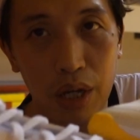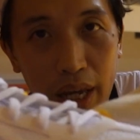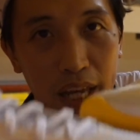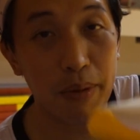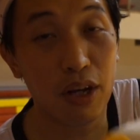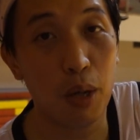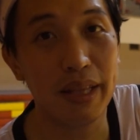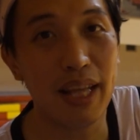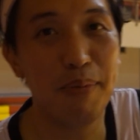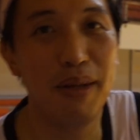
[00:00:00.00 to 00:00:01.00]
Hit me a comment
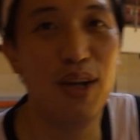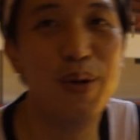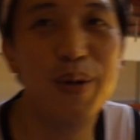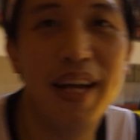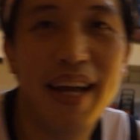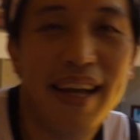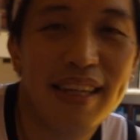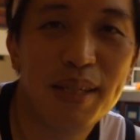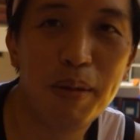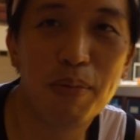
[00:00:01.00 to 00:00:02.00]
down below.
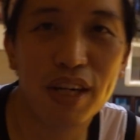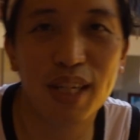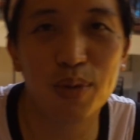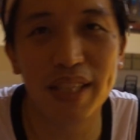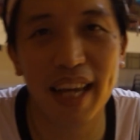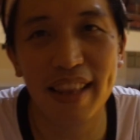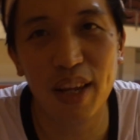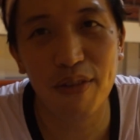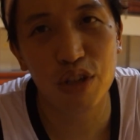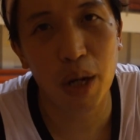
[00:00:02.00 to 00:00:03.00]
This has been MARKCHES. Once again, thank
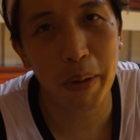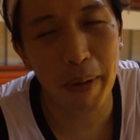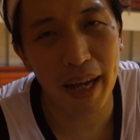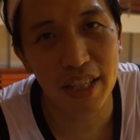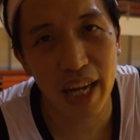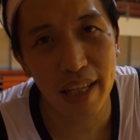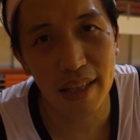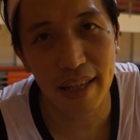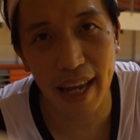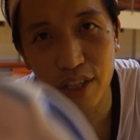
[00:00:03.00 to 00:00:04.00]
you for dropping by the channel.
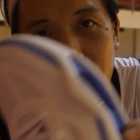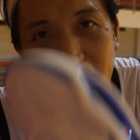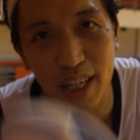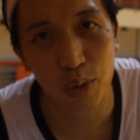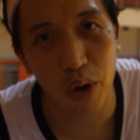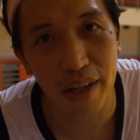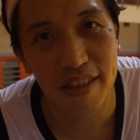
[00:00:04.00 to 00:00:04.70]
I'll catch you in the next one.